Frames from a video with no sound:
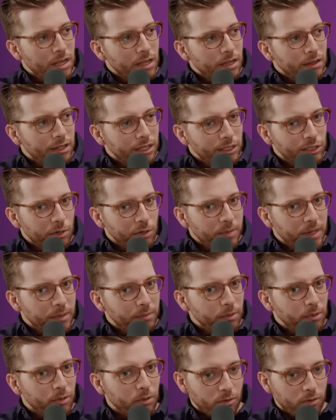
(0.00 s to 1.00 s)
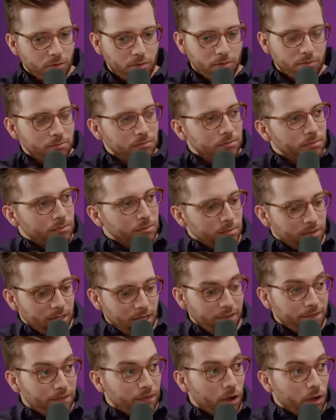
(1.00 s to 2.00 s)
These are people who they
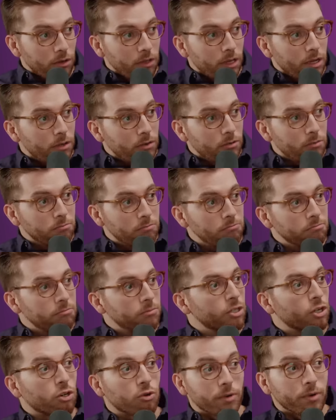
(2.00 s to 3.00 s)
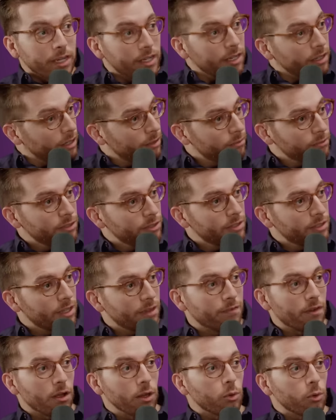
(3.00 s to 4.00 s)
follow curriculums. They
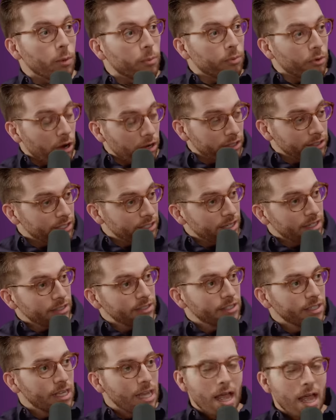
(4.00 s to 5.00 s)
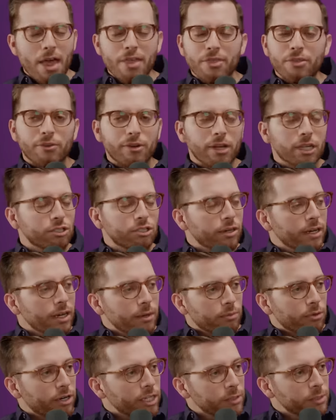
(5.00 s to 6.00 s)
follow a process. Mm-hmm. They're not mm-hmm. trying to
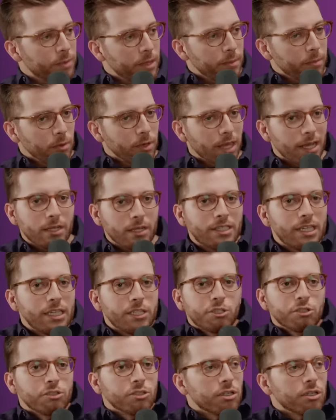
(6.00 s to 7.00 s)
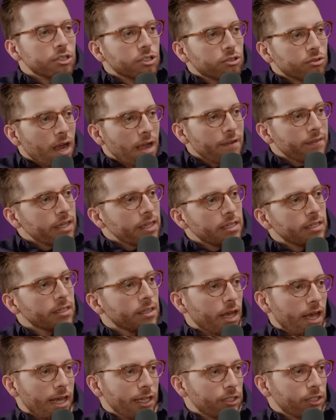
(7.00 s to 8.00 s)
impress people. Like teachers aren't driving into
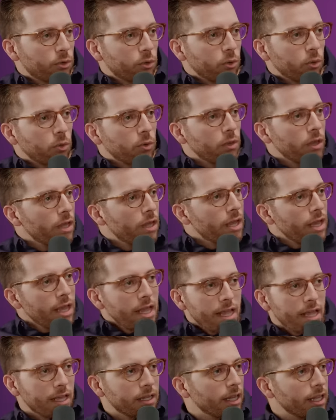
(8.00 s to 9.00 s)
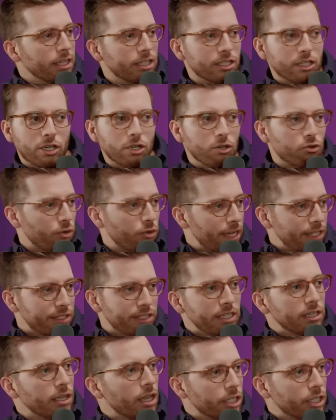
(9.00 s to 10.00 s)
the high school in like
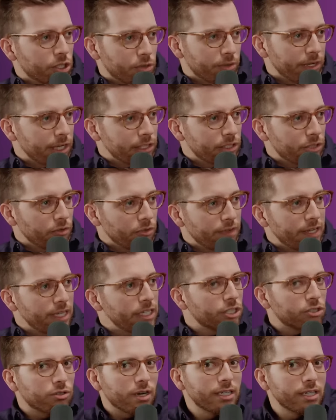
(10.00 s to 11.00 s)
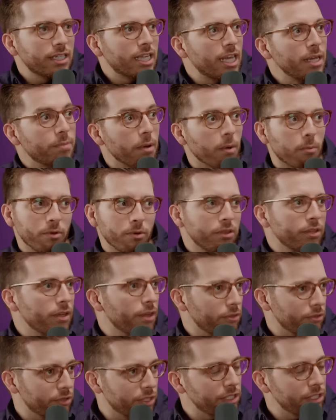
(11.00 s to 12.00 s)
crazy luxury SUVs trying to keep up with the
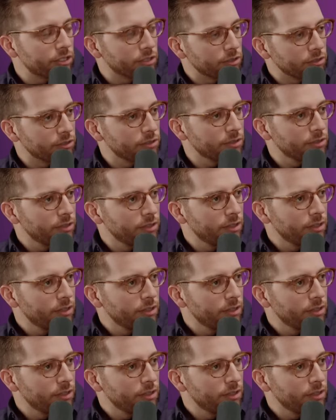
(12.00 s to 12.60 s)
other teachers.